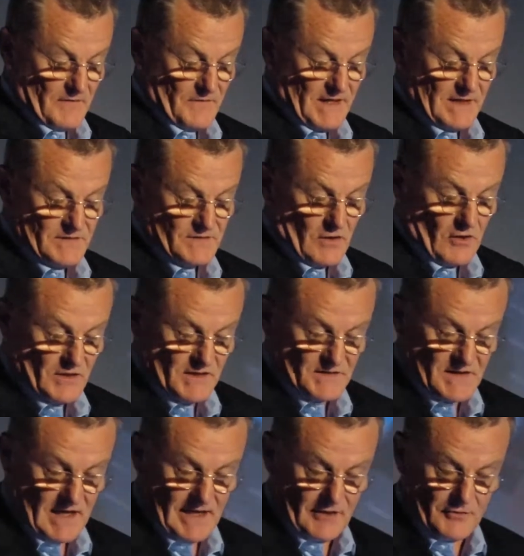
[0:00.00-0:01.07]
These are
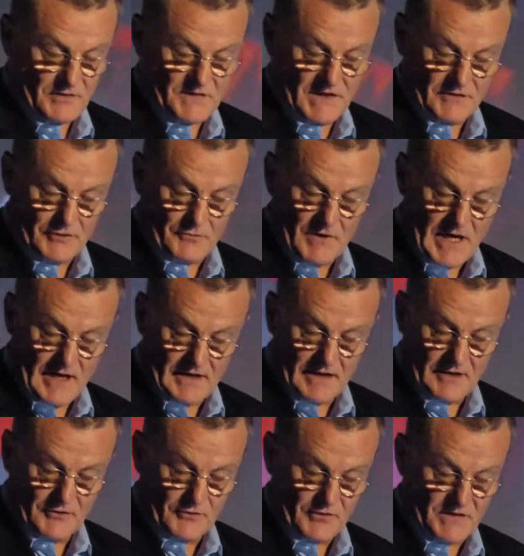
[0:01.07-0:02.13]
designers that do
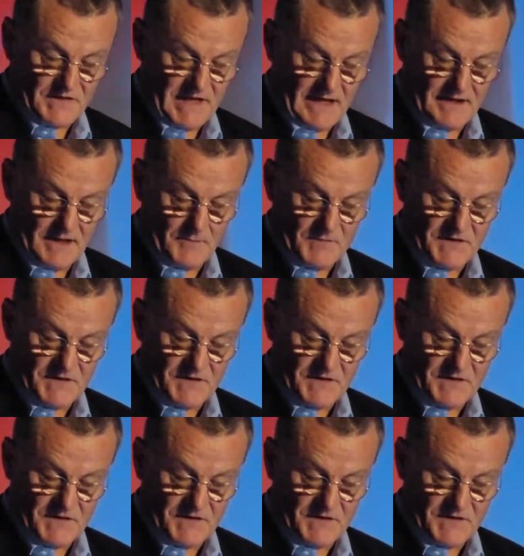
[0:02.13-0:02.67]
not understand